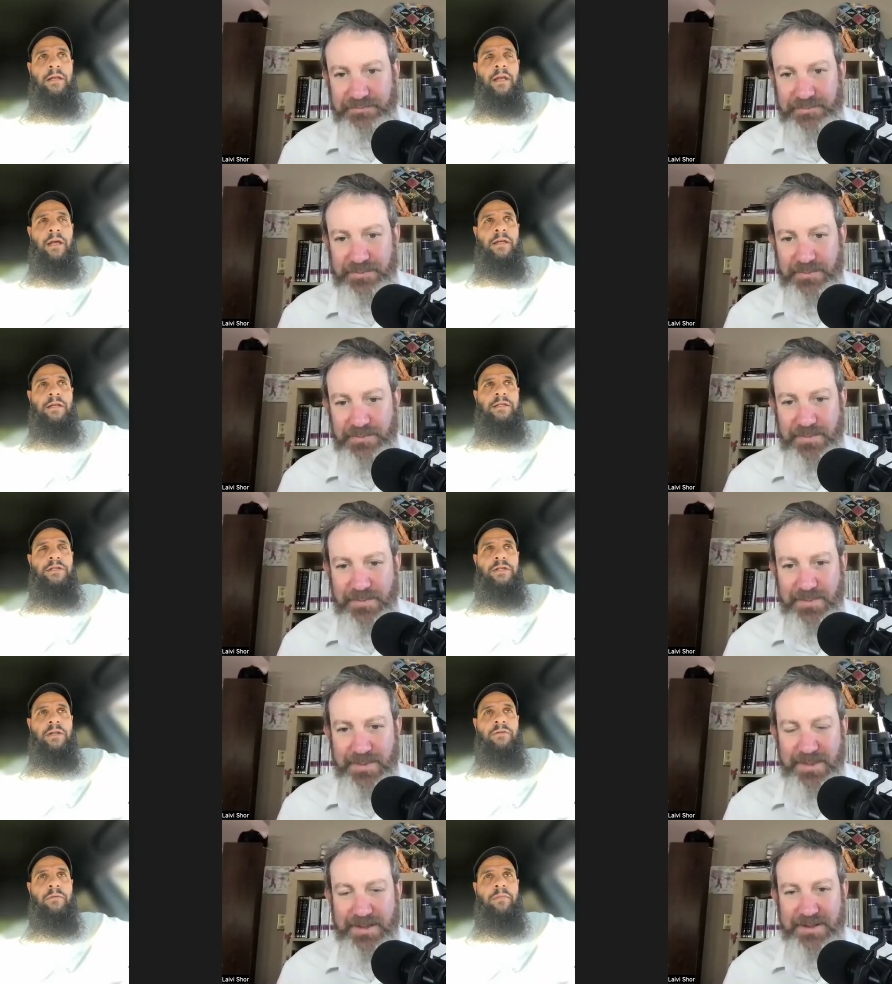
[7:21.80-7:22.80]
Speaker 1: a nice,
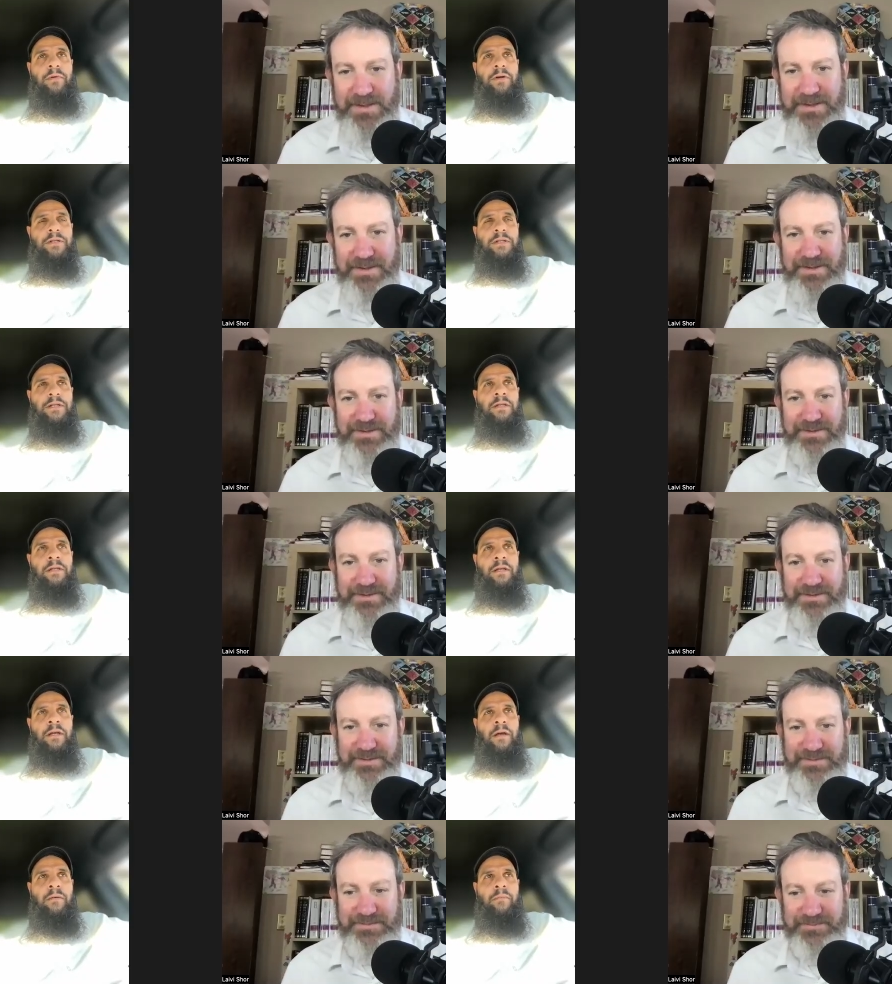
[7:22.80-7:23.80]
gentle person
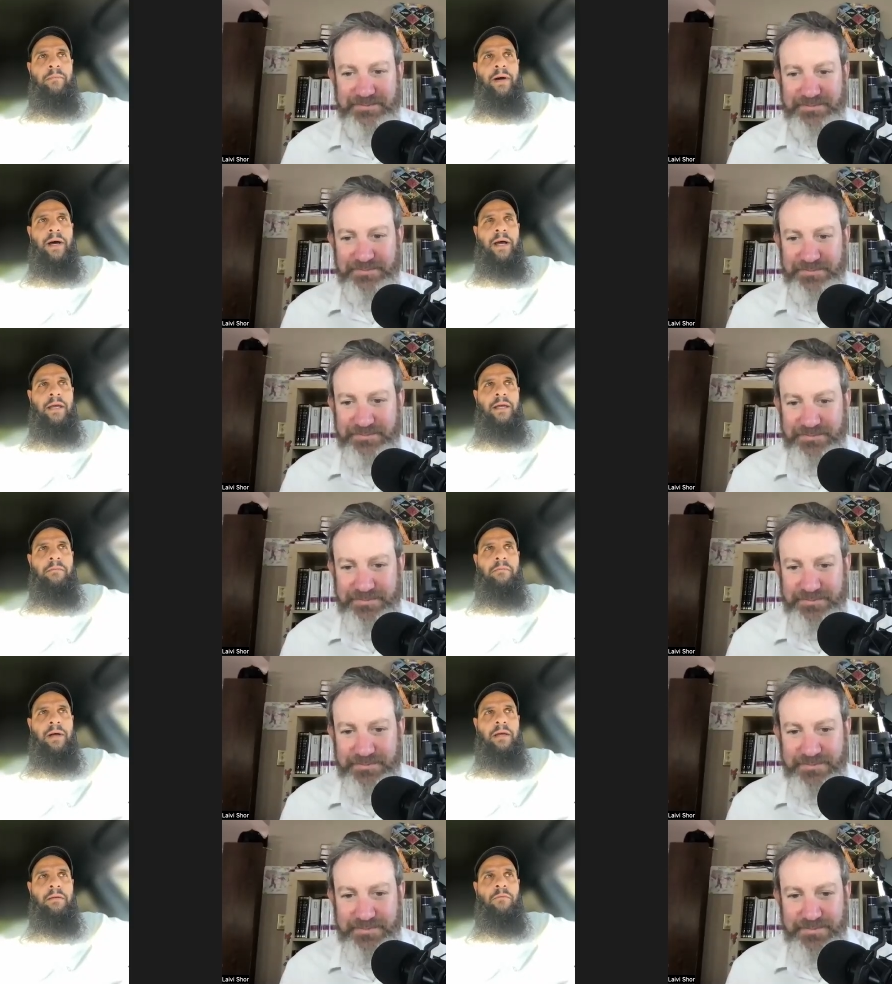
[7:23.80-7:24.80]
by
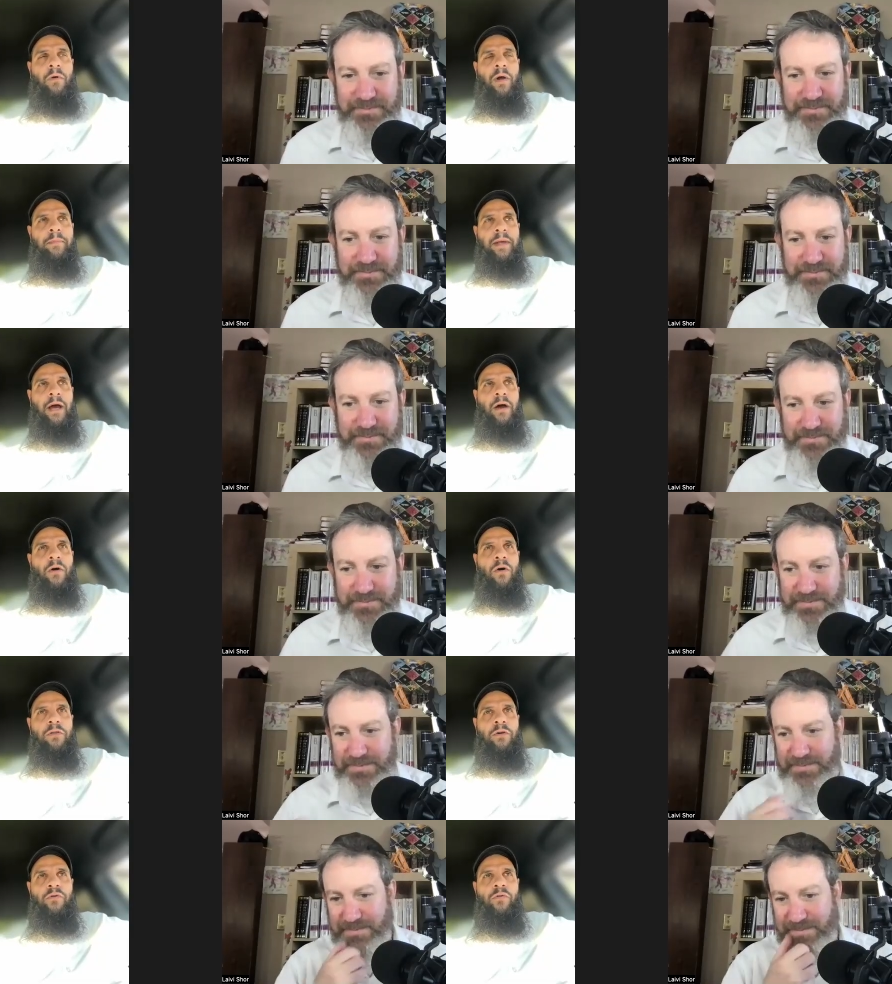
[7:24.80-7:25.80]
by wiping out all
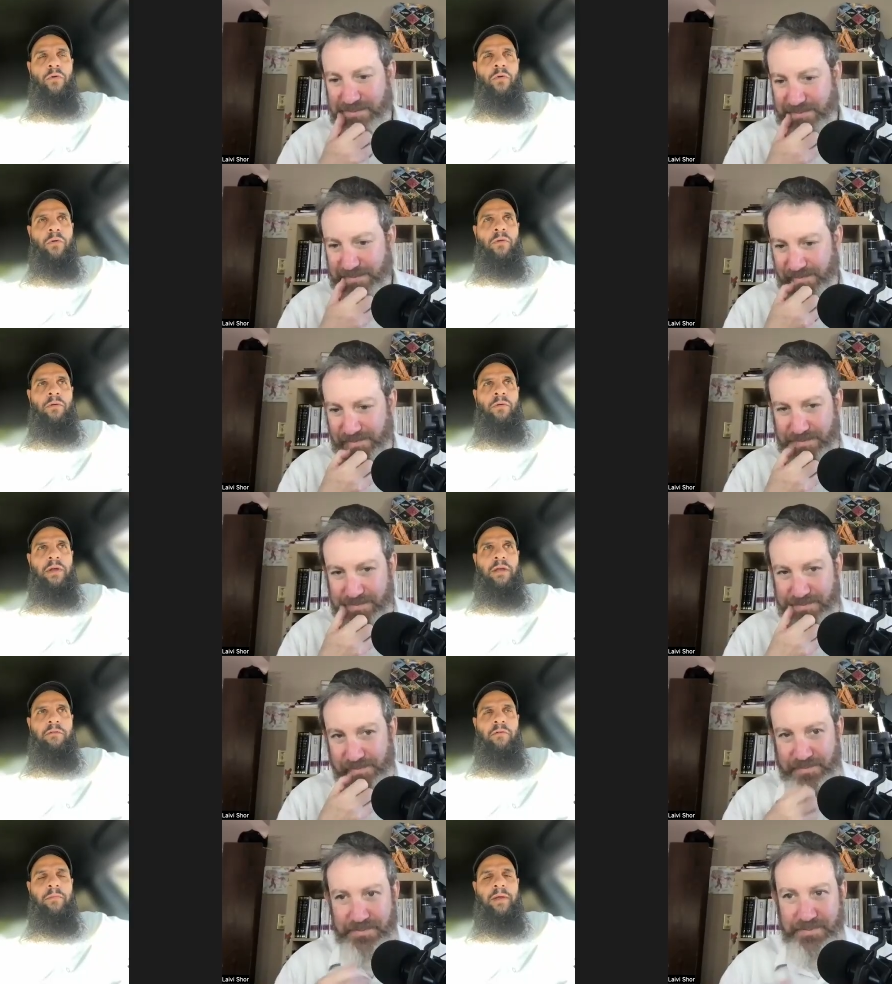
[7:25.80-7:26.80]
the cruel,
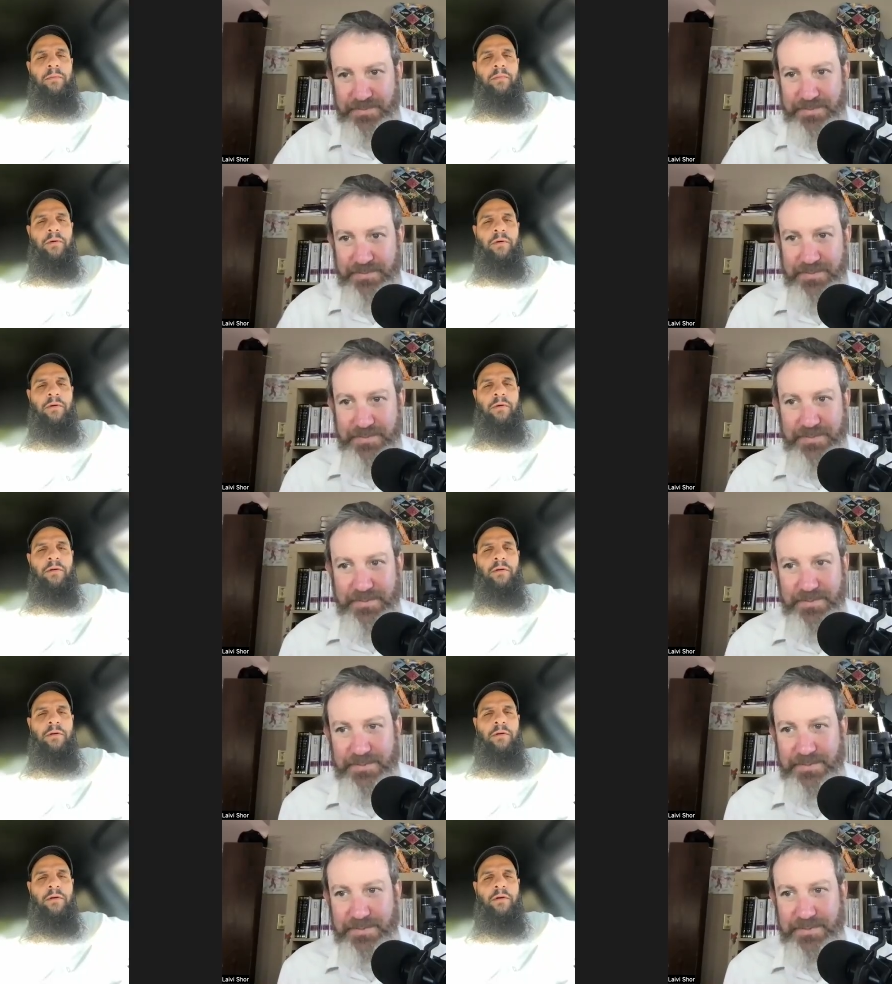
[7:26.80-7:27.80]
evil people.
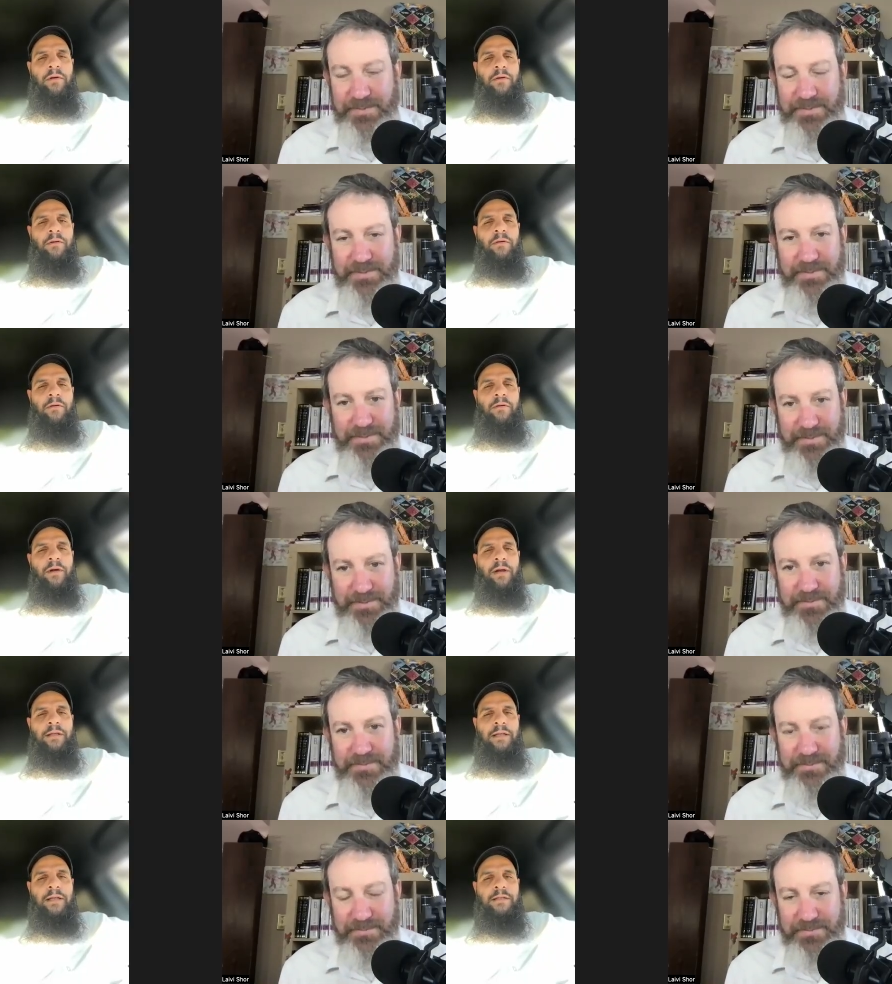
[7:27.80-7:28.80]

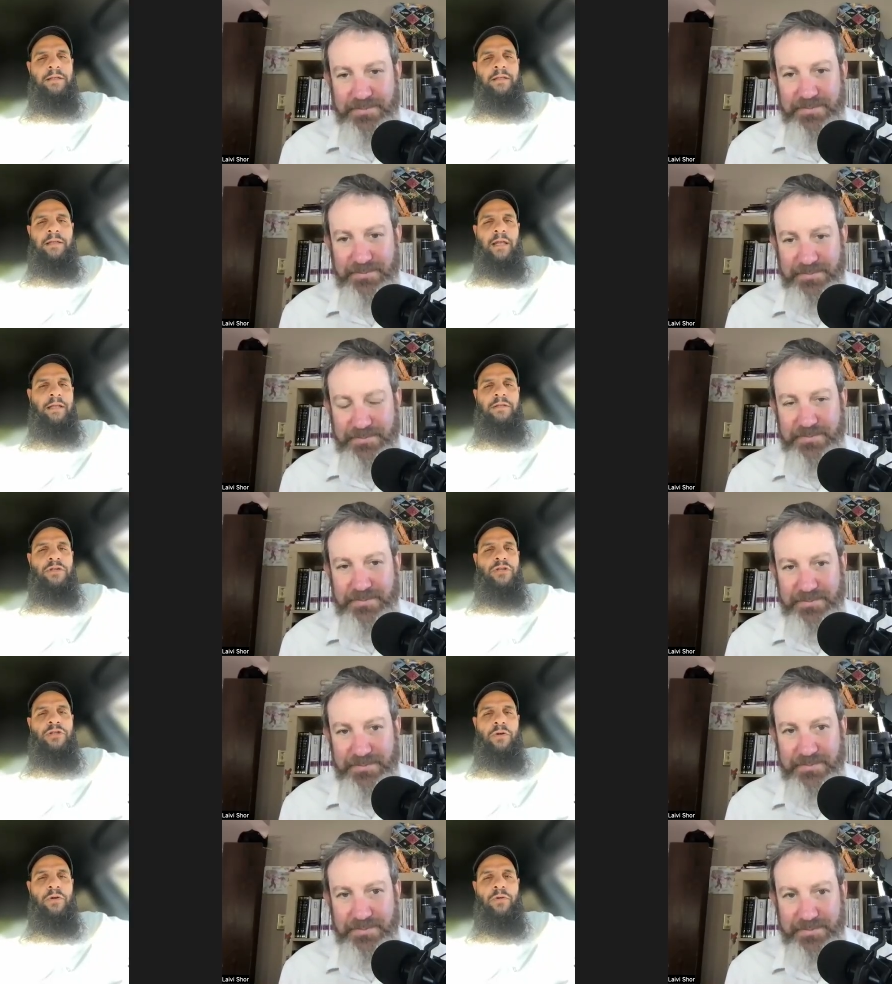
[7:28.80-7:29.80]
Right? That doesn't that doesn't
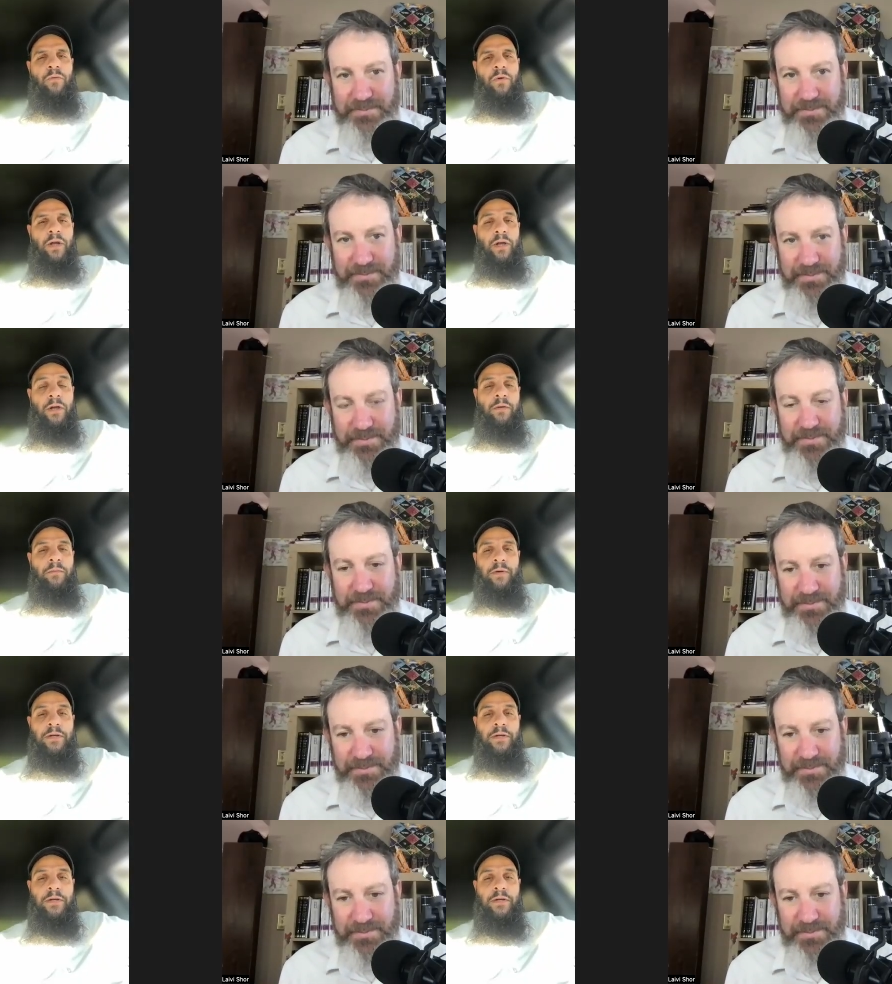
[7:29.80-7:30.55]
show you what a good